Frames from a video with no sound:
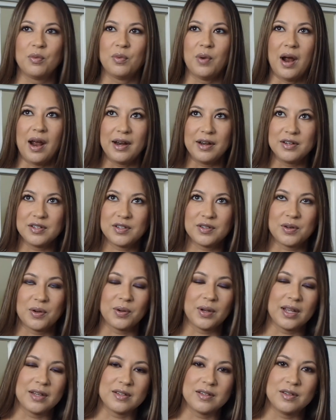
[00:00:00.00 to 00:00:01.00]
I just
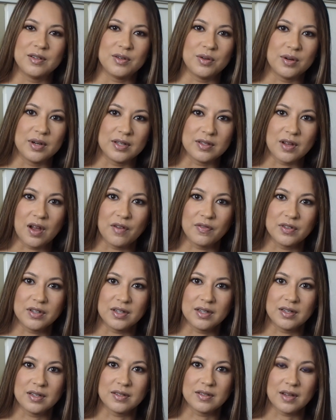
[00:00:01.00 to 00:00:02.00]
don't get to do it as
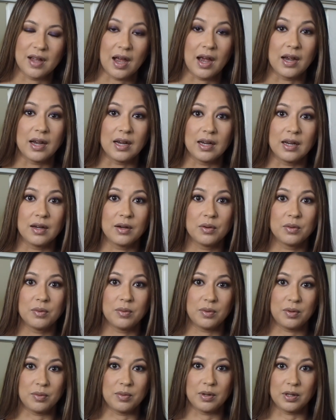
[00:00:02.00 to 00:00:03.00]
often as I
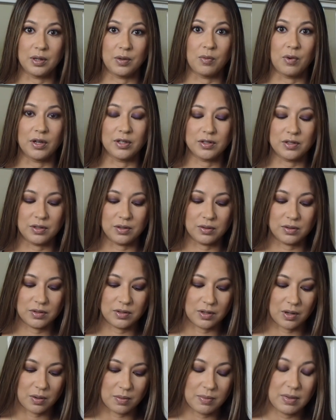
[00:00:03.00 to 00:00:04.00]
would really want to.
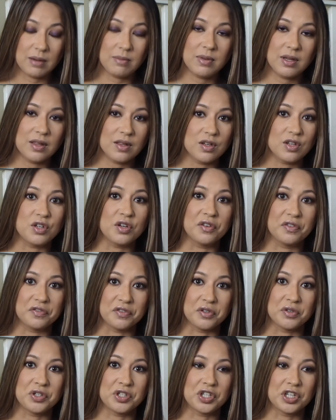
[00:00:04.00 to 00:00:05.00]
So maybe in the near
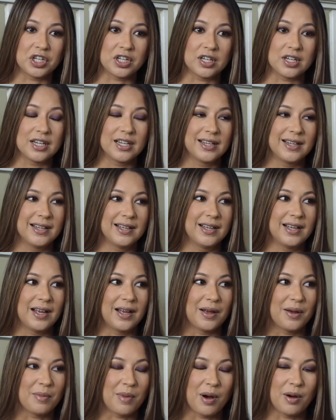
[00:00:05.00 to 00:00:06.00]
future,
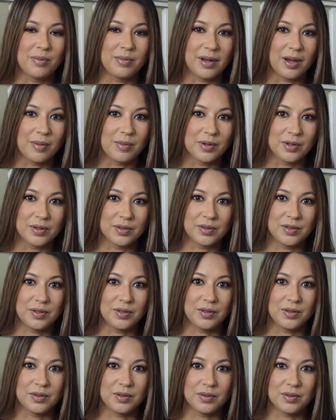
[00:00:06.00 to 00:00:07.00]
I'll be able
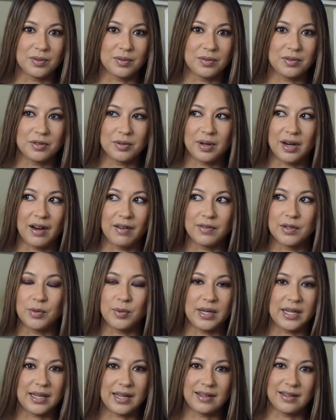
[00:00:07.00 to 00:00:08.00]
to do it every
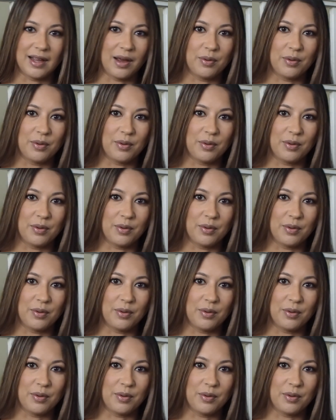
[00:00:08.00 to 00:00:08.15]
weekend.